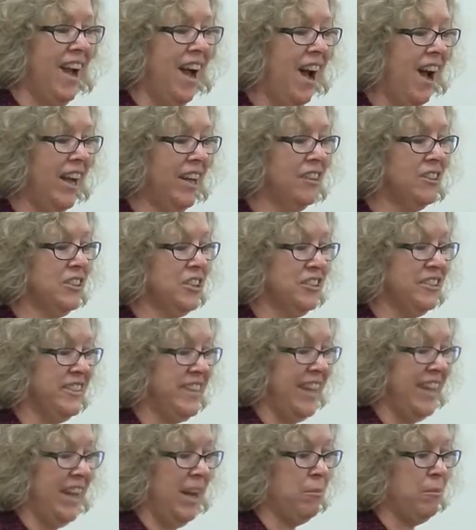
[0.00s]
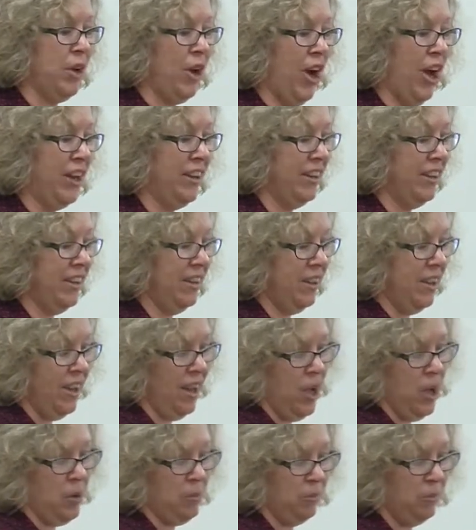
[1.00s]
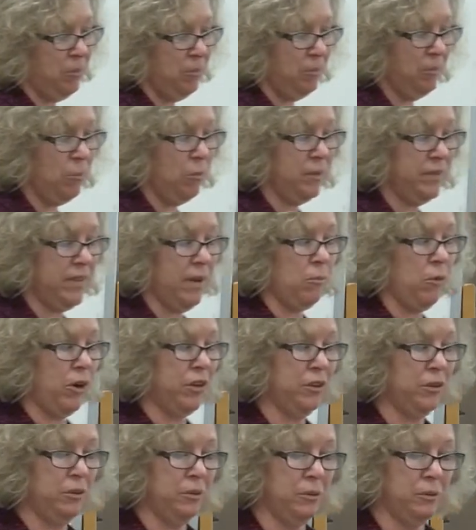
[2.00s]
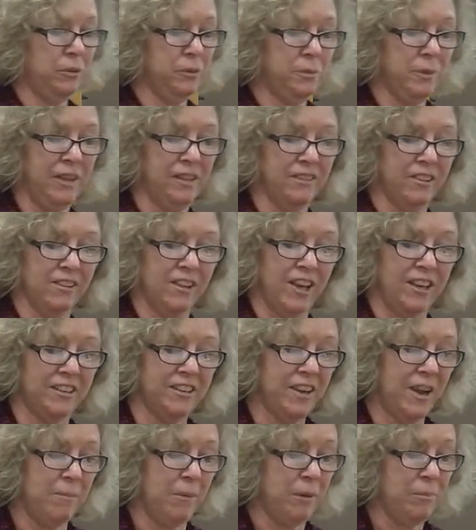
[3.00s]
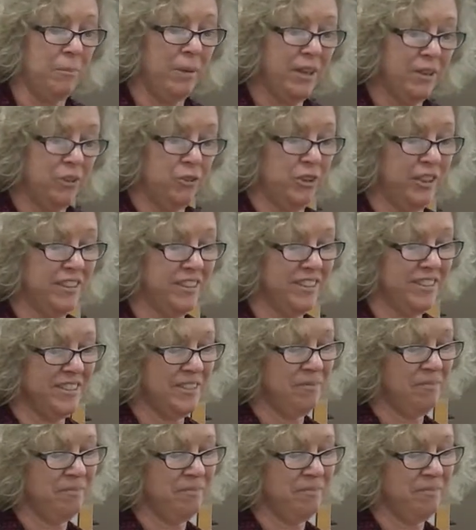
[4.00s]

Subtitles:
I'll just say I'm not someone who spends a lot of time on Pinterest.